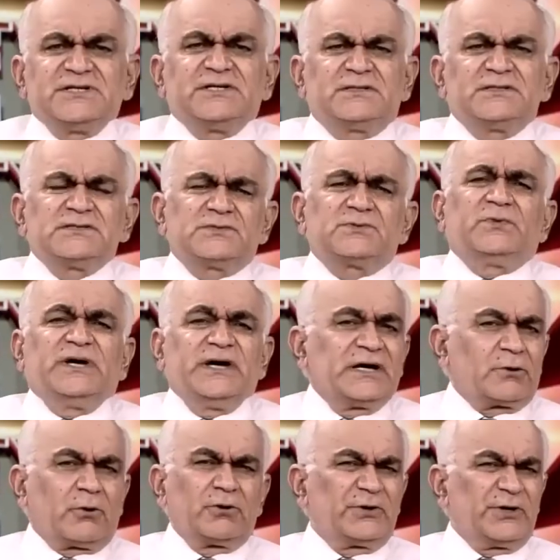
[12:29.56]
see is we
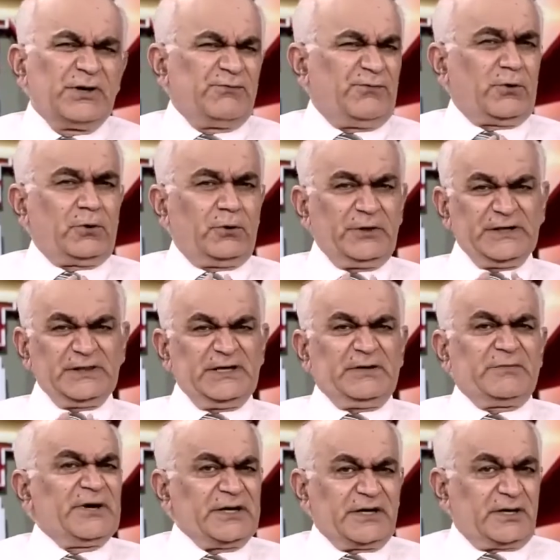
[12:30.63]
are already following
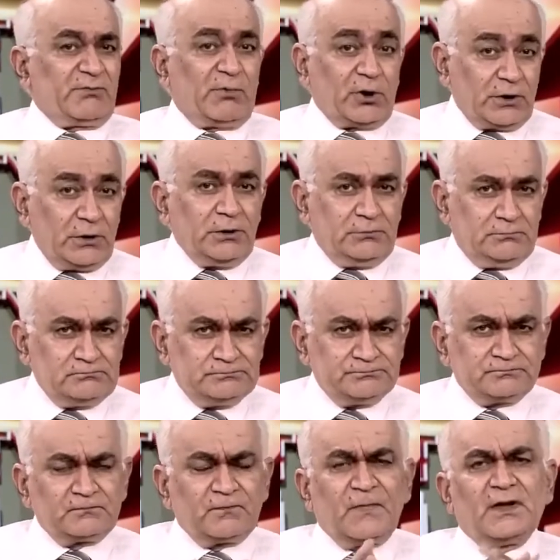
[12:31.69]
the American model.
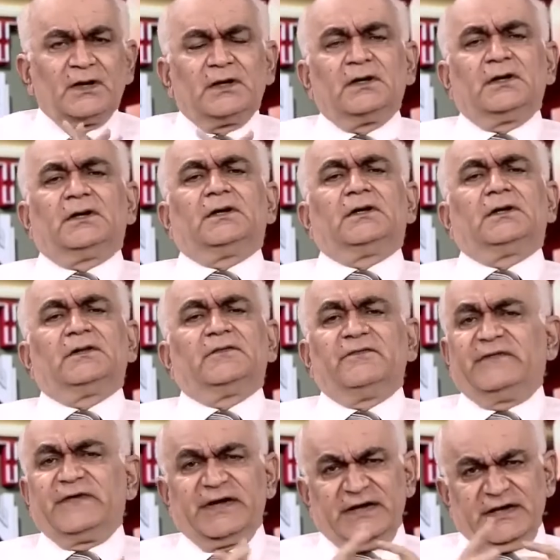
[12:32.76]
Mm-hmm.
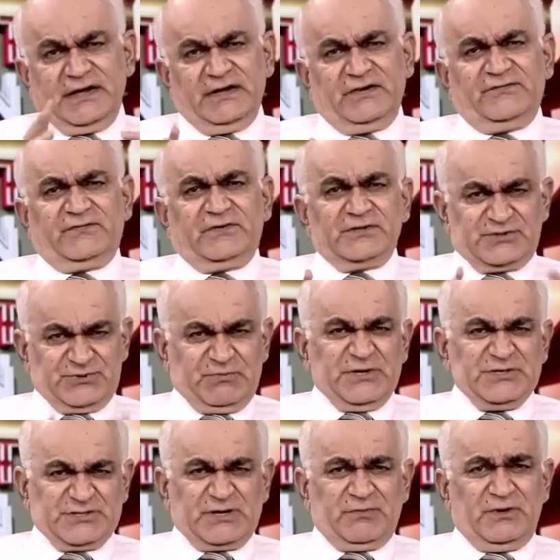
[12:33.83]
They have a
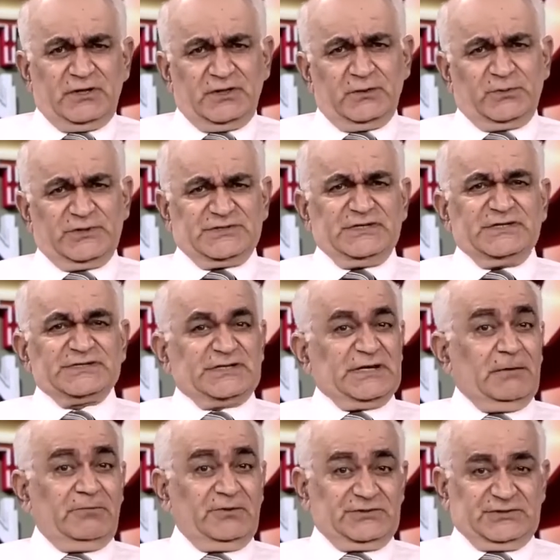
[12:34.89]
space command which they
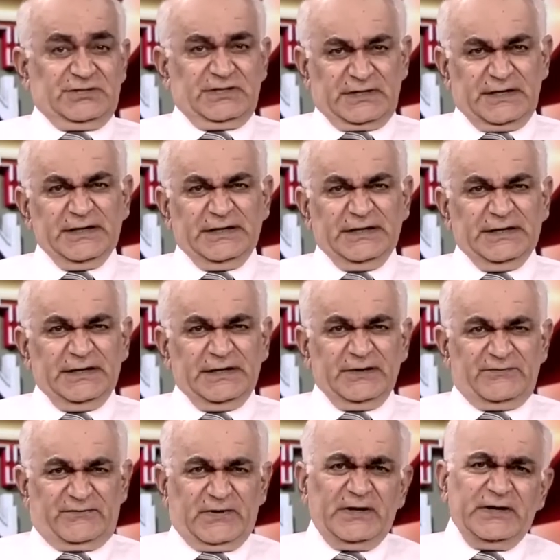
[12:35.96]
established in nineteen
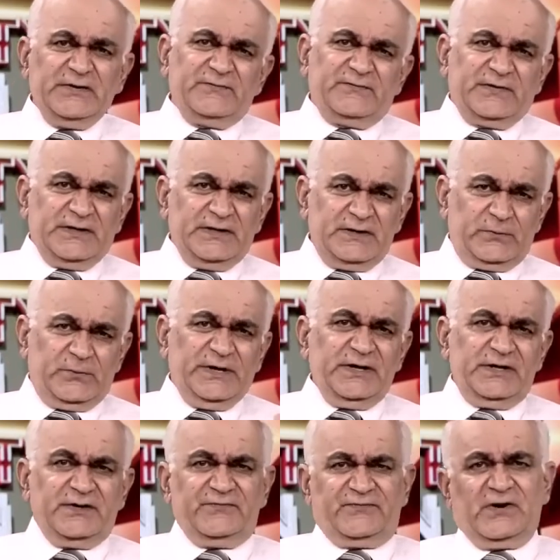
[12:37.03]
eighty-five, then it
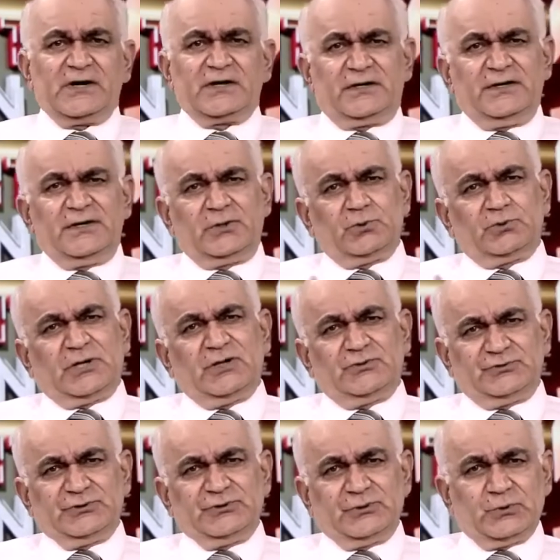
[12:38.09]
went defunct in two
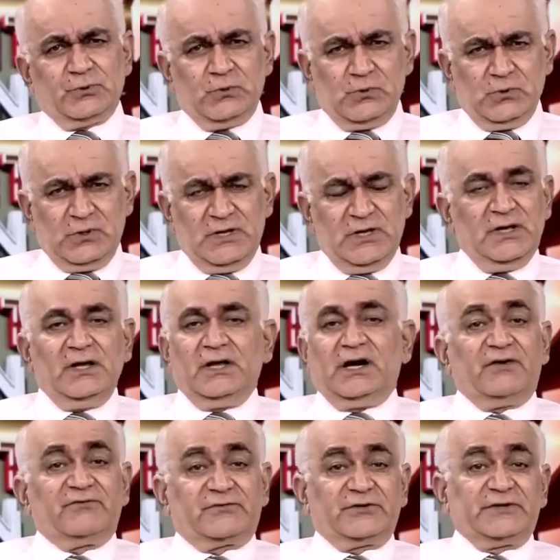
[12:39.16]
thousand two.
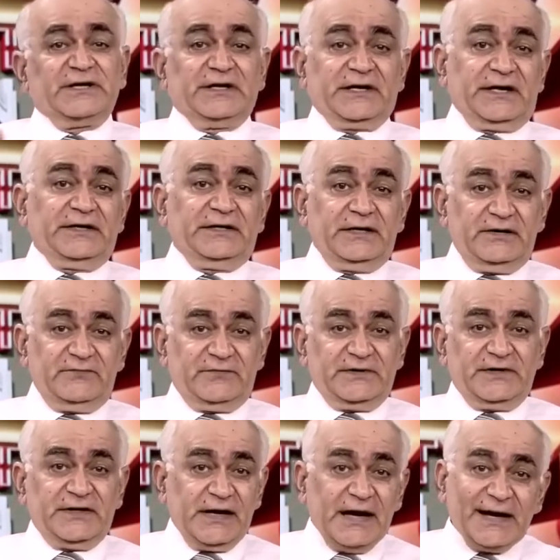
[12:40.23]
After the nine
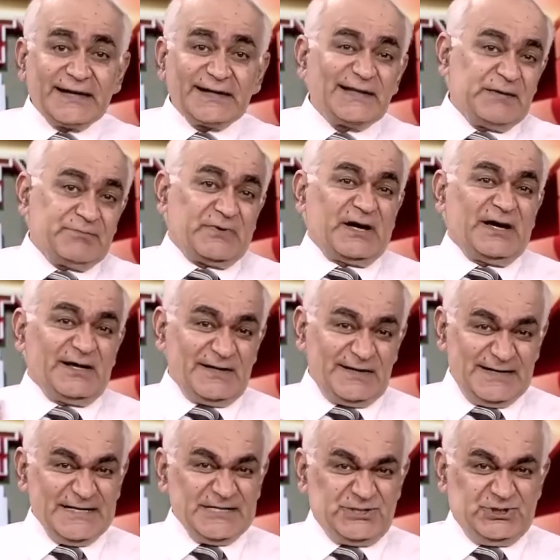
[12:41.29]
eleven attack, their
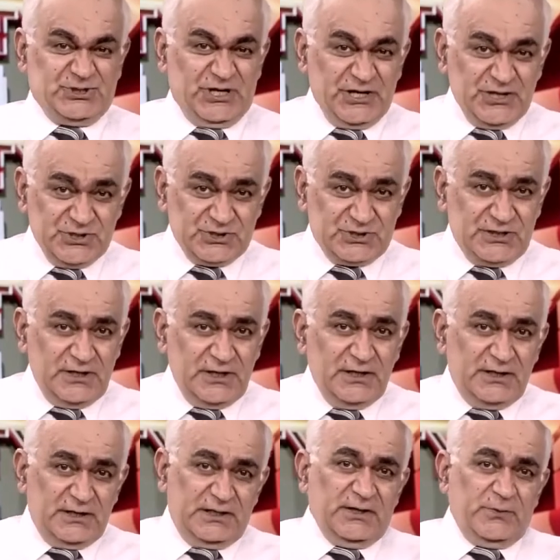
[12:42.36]
priorities changed.
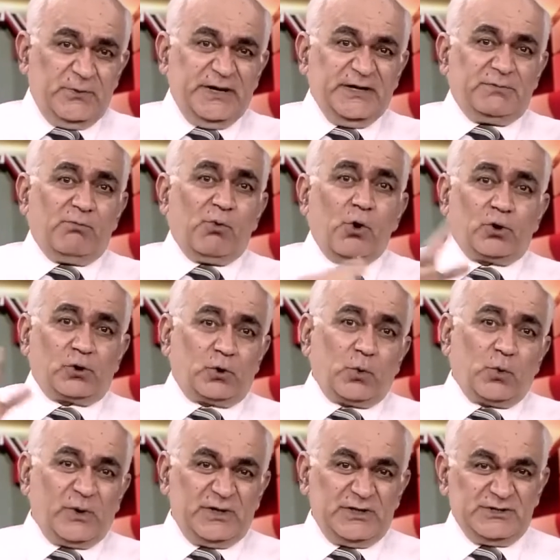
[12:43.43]
They went more
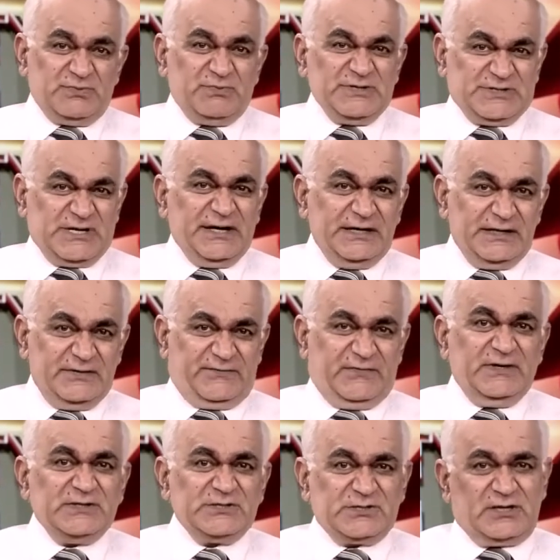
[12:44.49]
towards missile
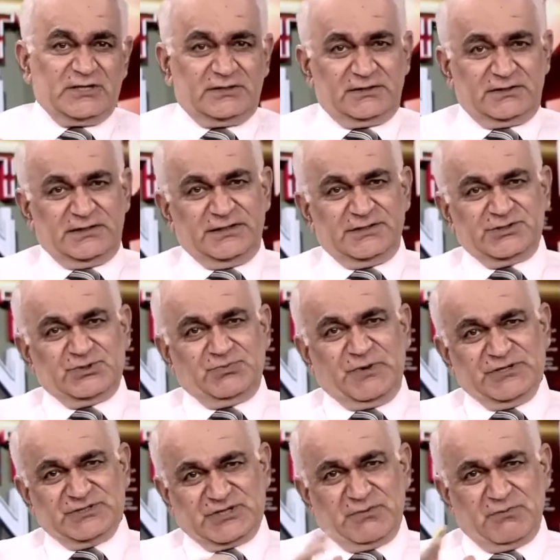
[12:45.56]
defense rather than
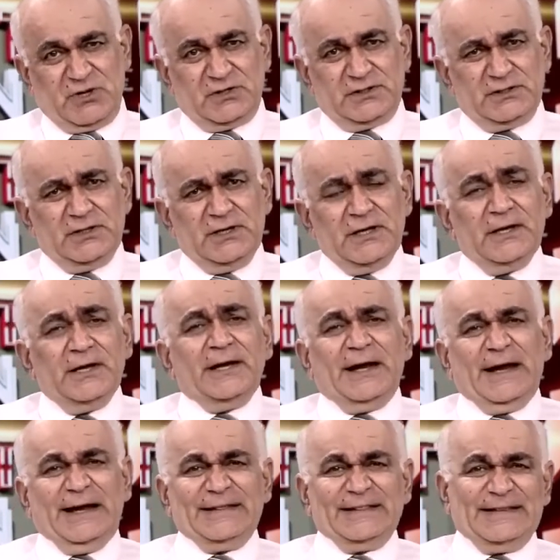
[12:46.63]
space command.
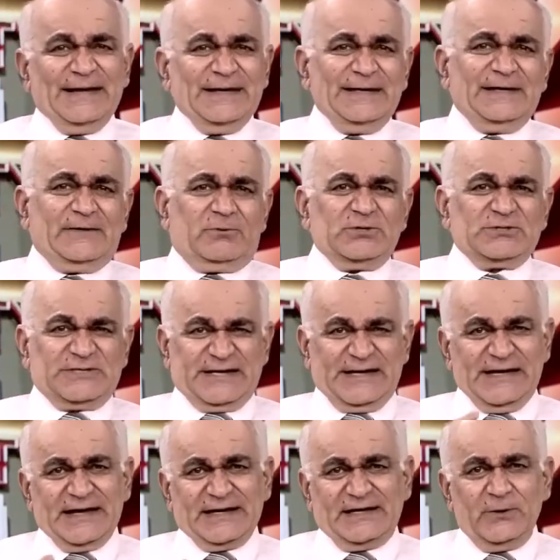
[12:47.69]
And then it was
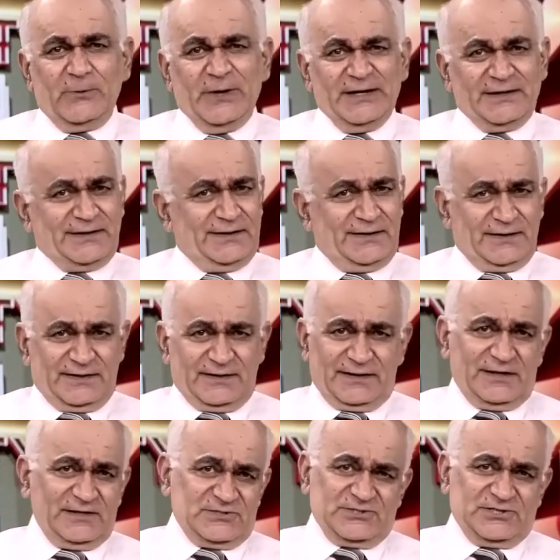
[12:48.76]
reactivated,
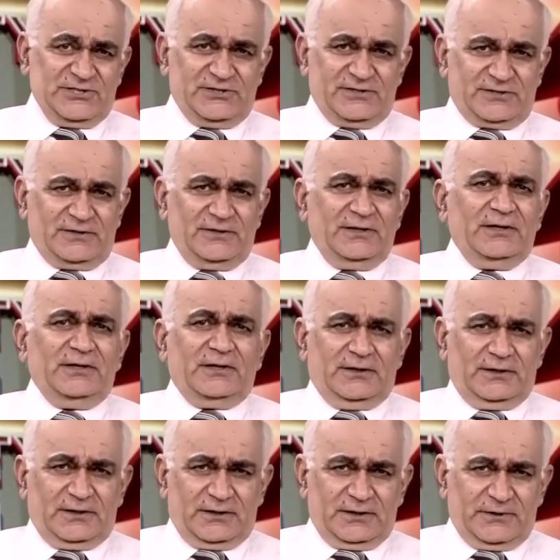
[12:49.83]
and last year,
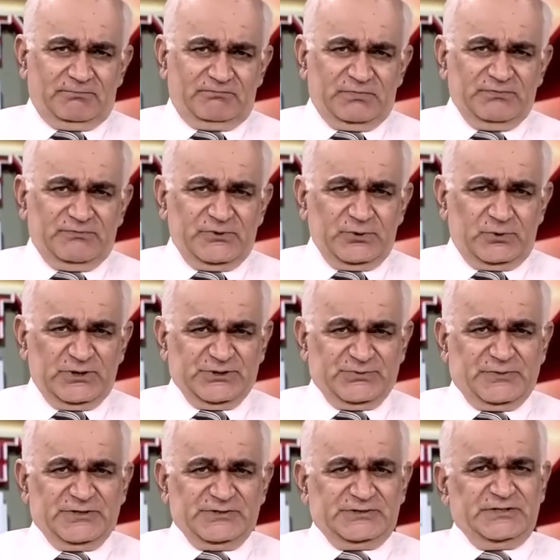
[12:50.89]
um, U
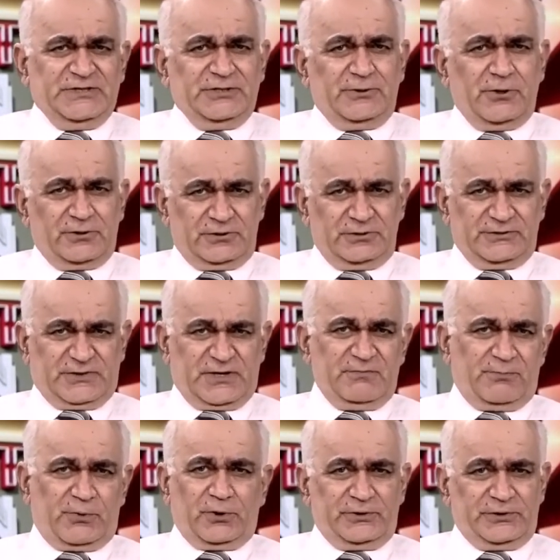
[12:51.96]
S President Donald
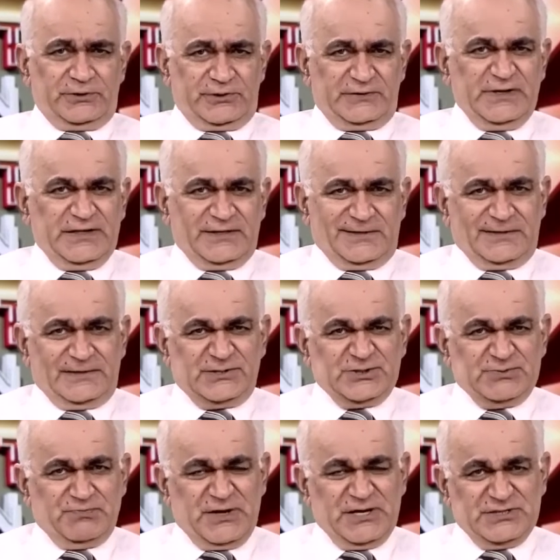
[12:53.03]
Trump ordered that
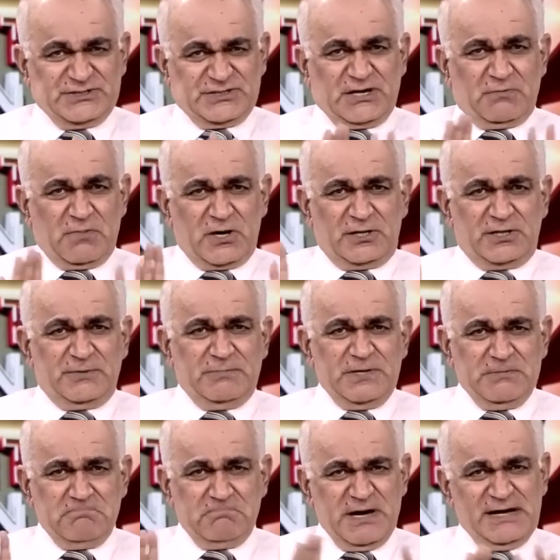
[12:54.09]
Space Command
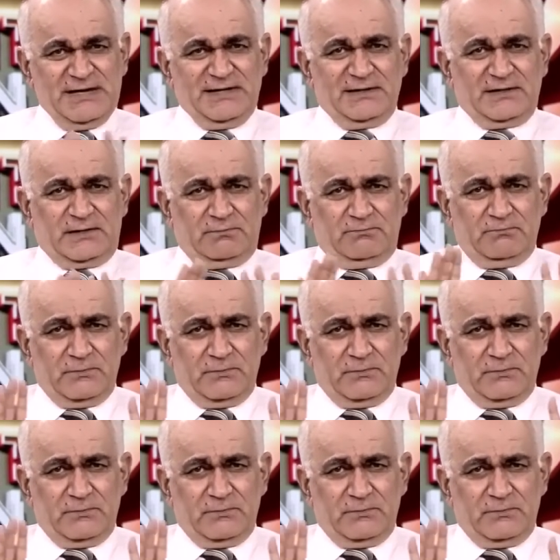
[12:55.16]
be made an